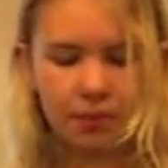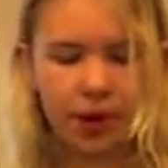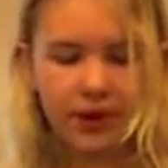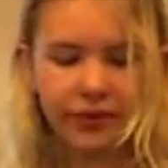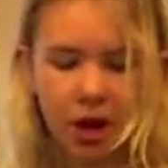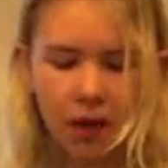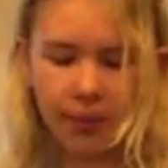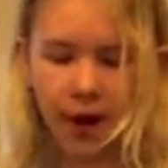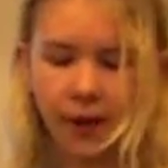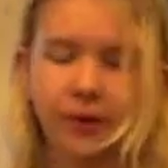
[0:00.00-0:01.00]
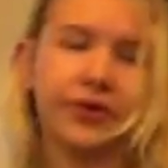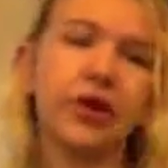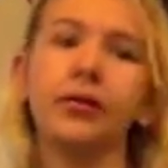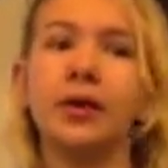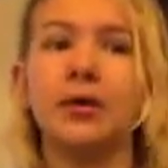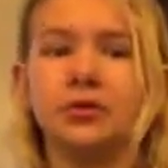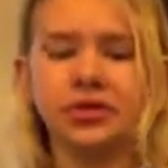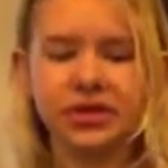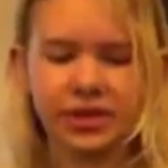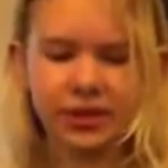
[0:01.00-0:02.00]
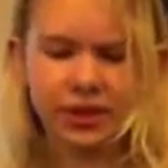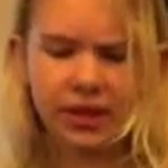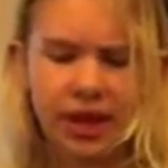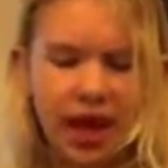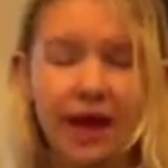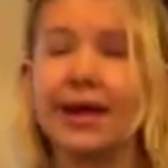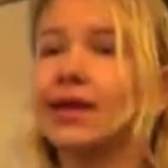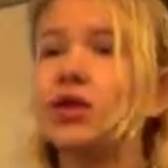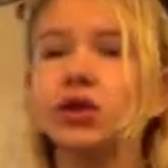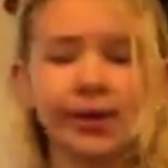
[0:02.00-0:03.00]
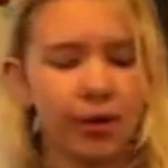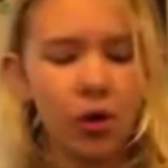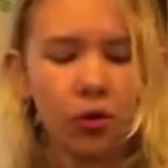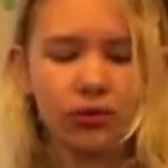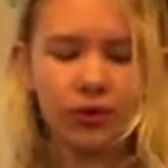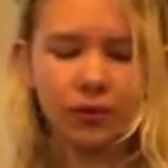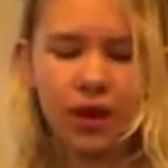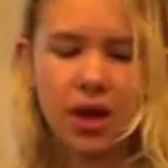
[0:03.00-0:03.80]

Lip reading: Plus, copper alloys are wear resistant and can look like gold,